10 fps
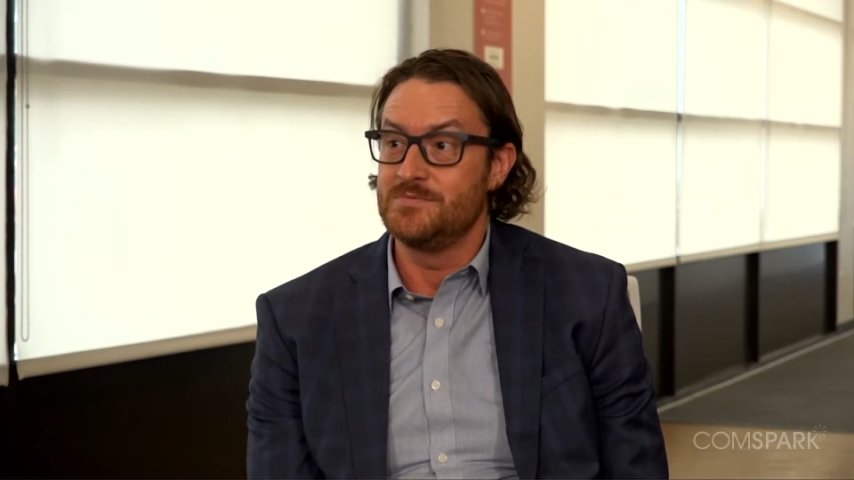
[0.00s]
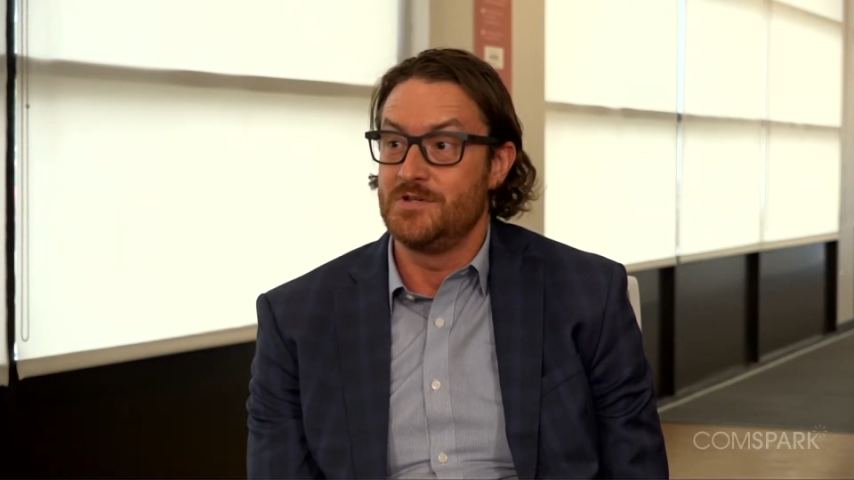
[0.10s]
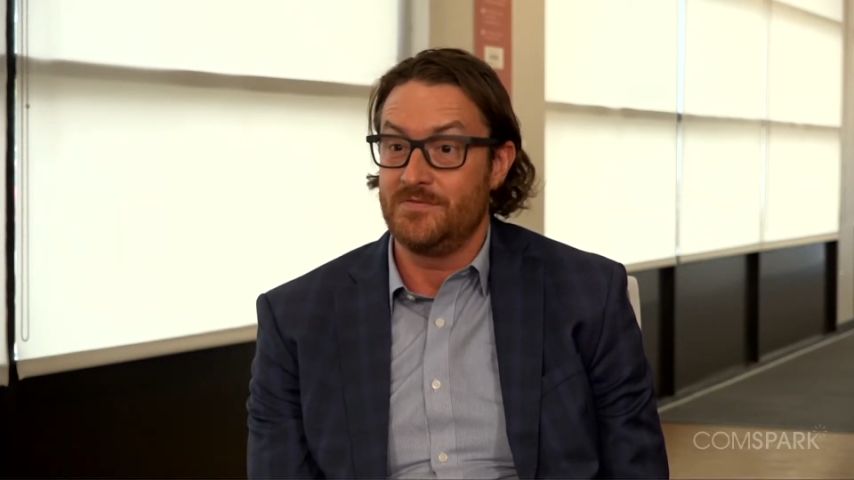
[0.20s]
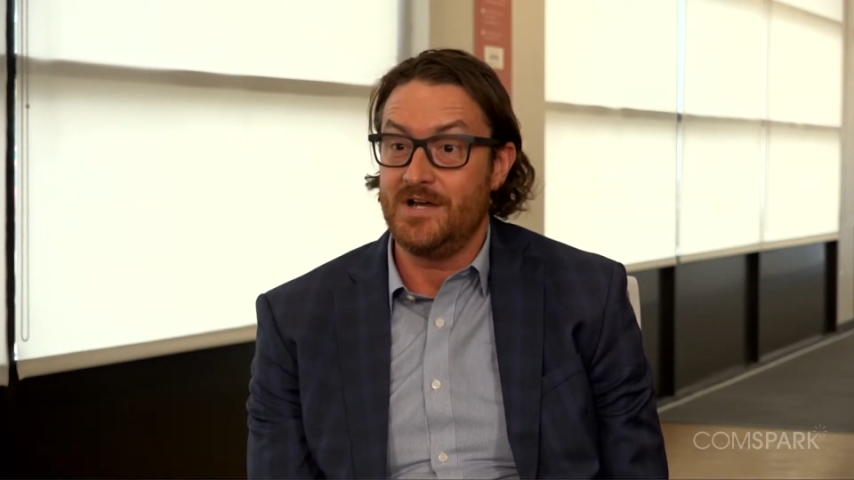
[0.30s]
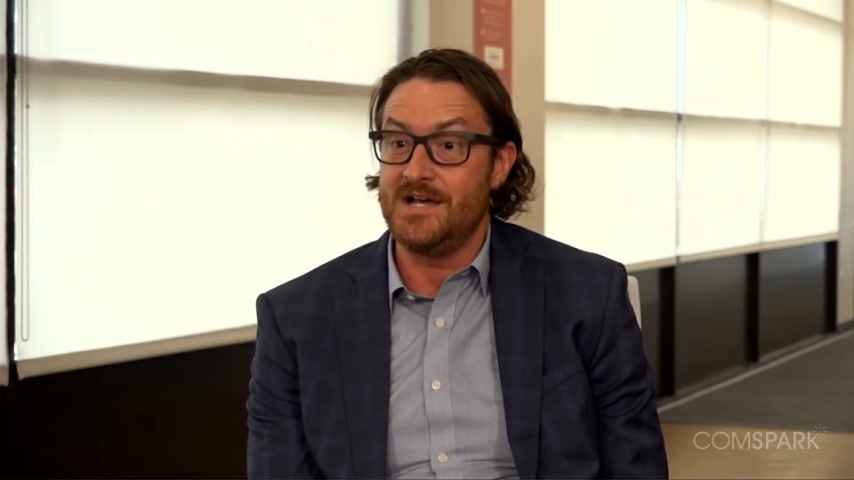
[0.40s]

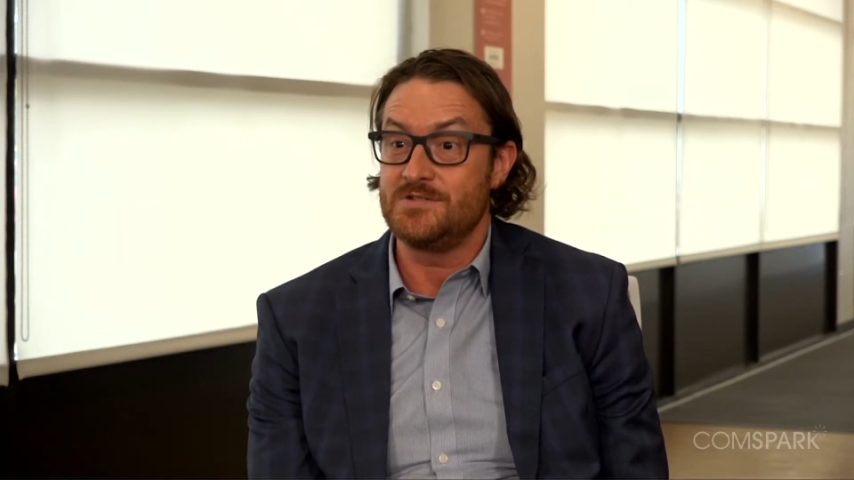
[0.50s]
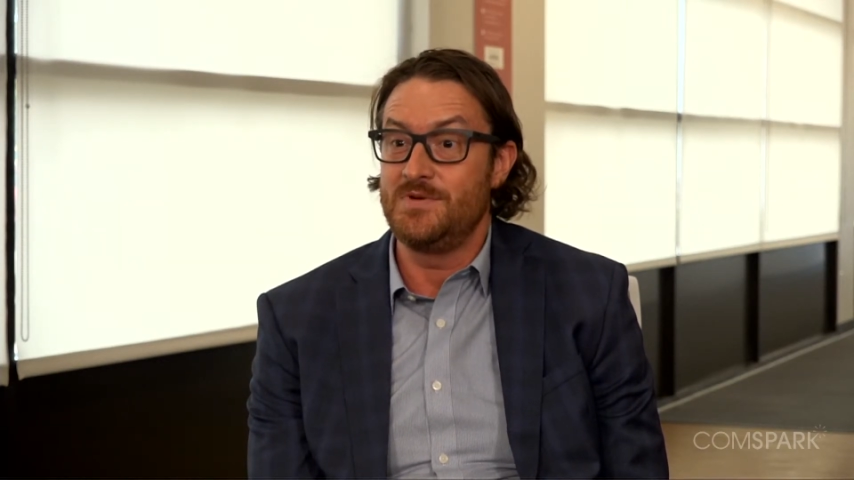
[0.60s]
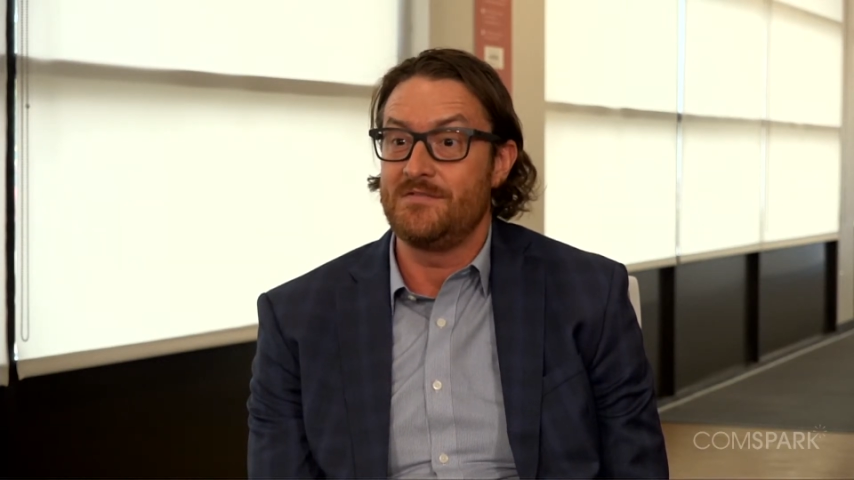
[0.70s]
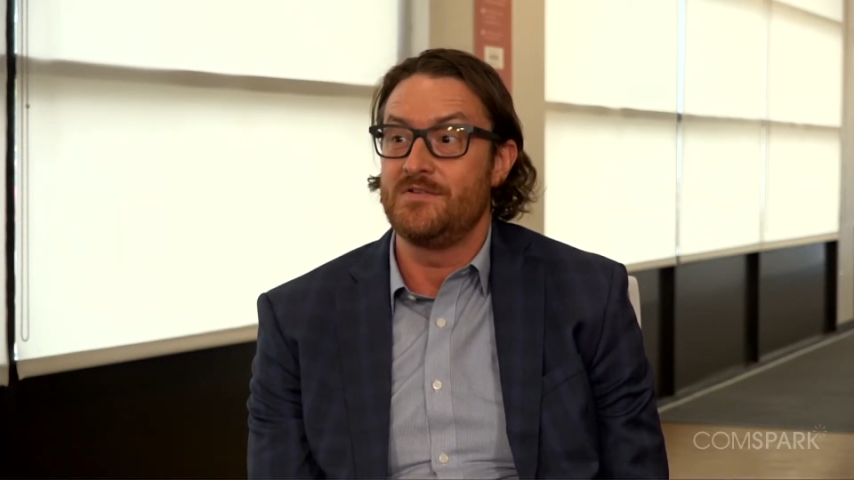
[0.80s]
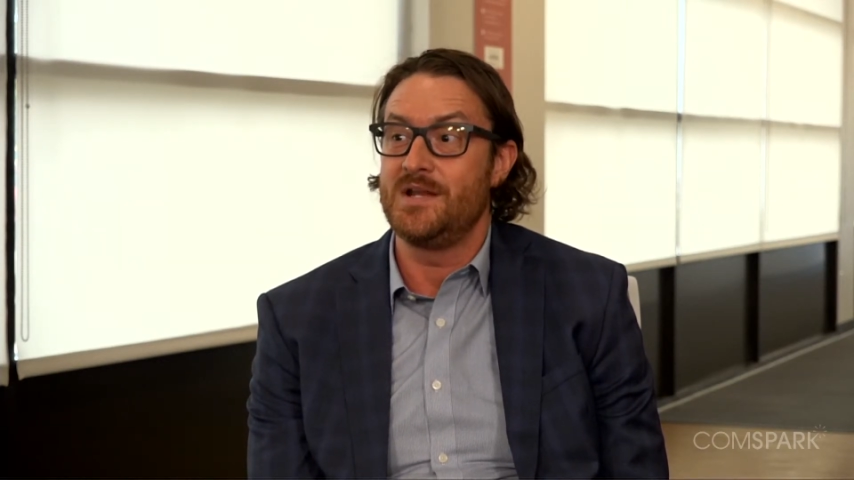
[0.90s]
So for us, we
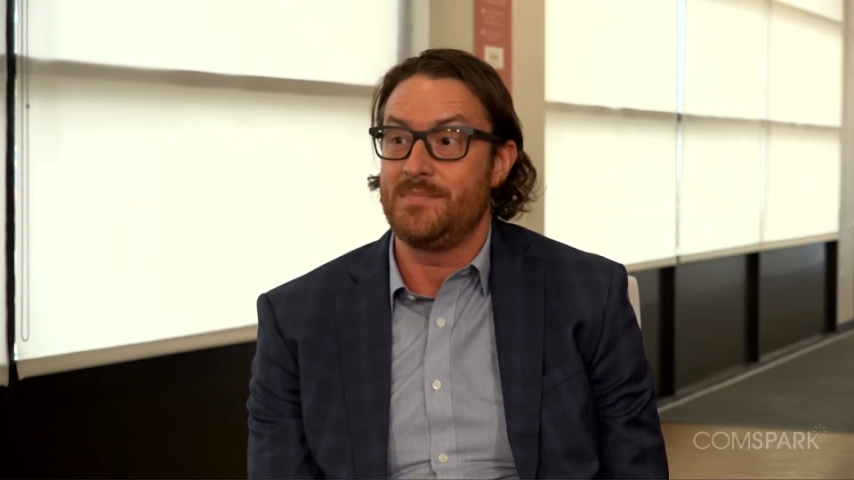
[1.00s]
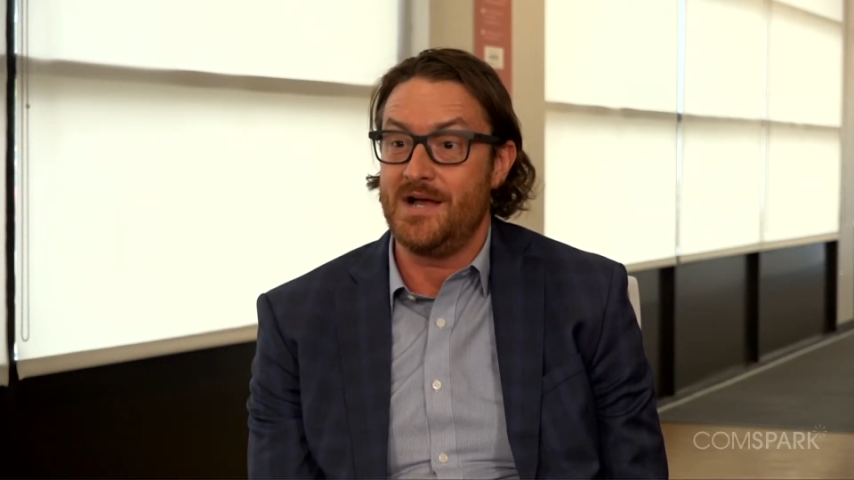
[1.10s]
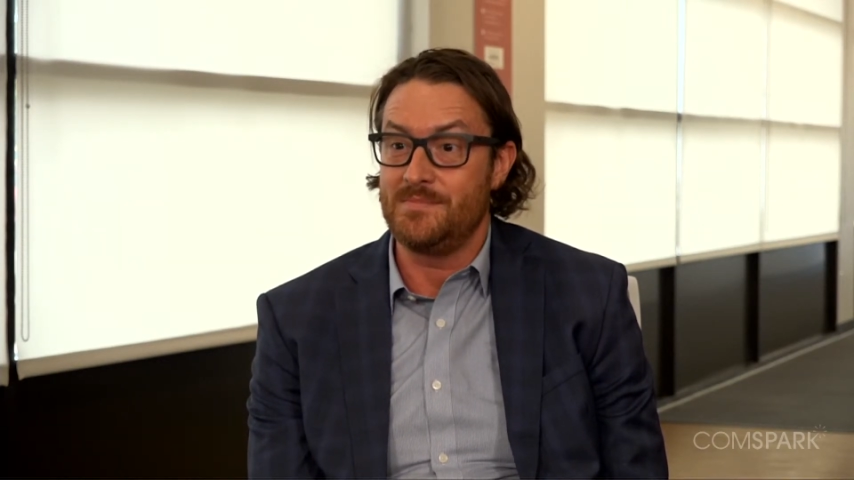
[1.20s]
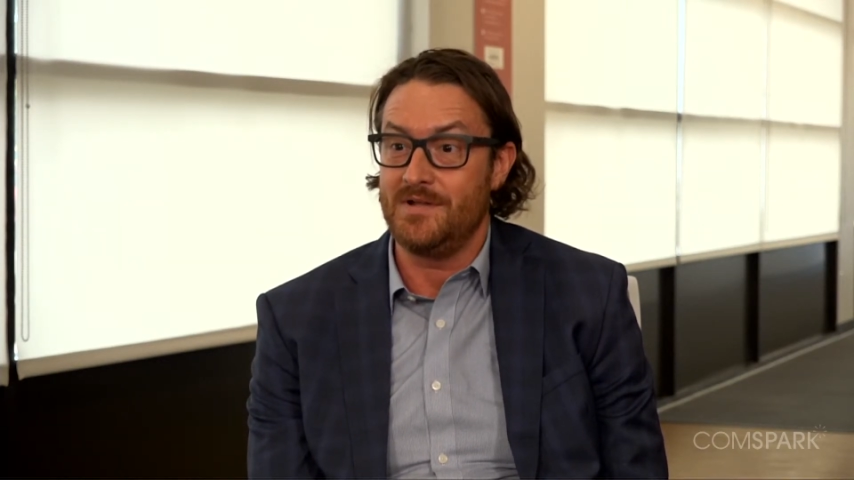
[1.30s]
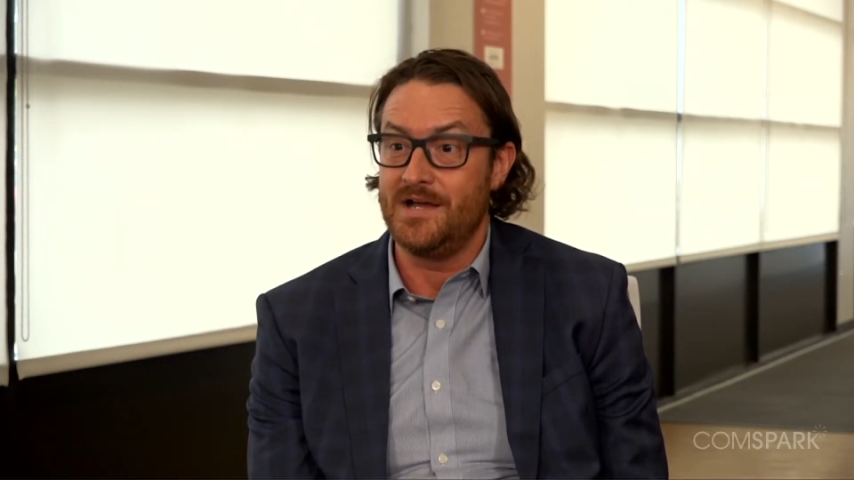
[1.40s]
have a ready
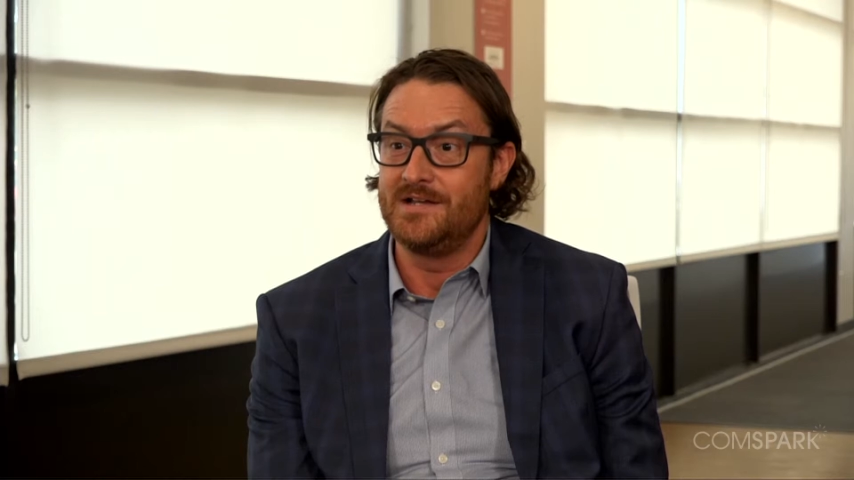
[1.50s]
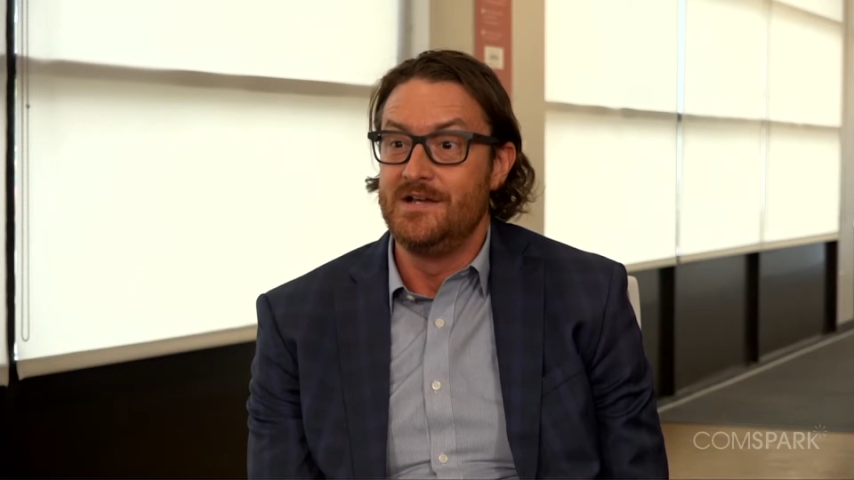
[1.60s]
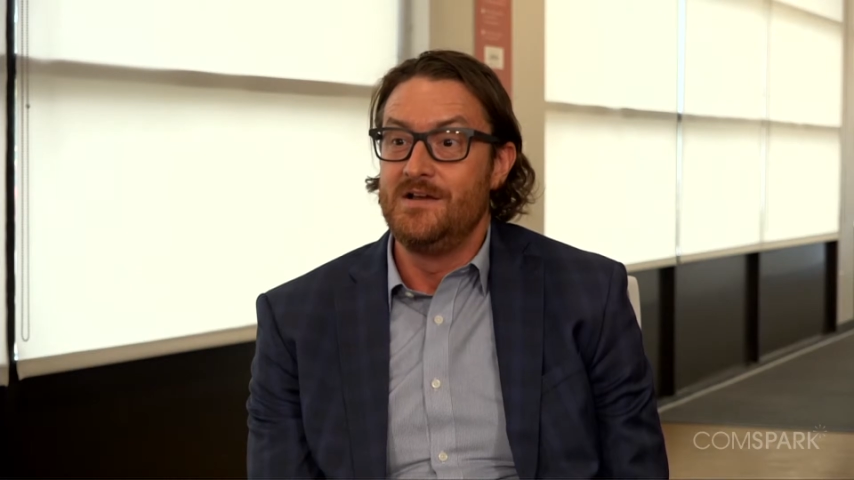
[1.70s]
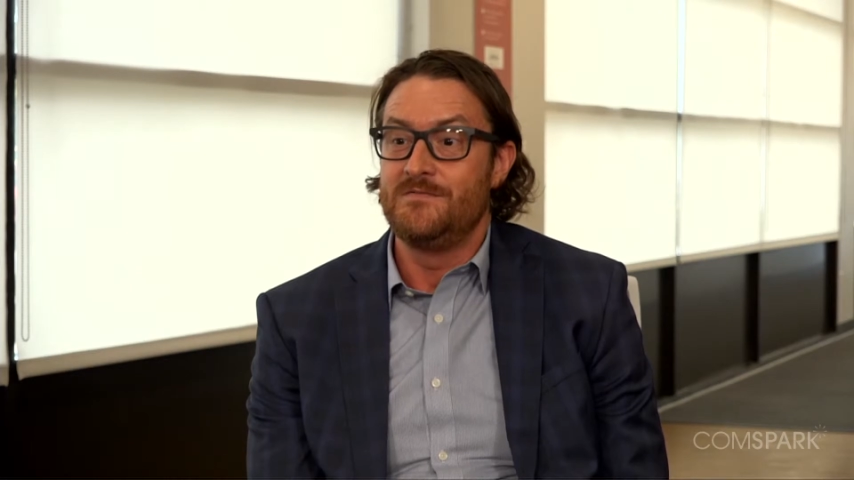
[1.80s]
pipeline